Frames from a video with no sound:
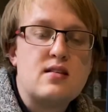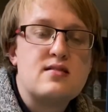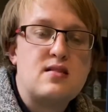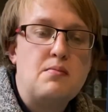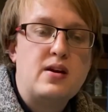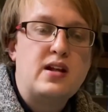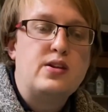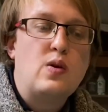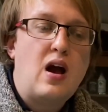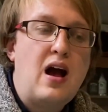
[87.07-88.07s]
some money and
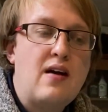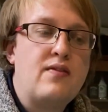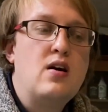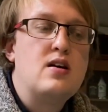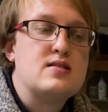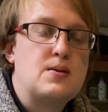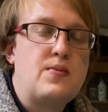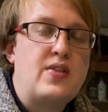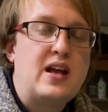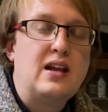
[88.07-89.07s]
you have
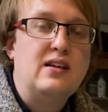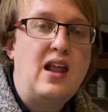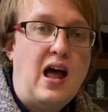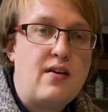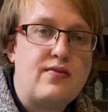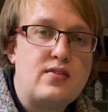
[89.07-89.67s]
something left,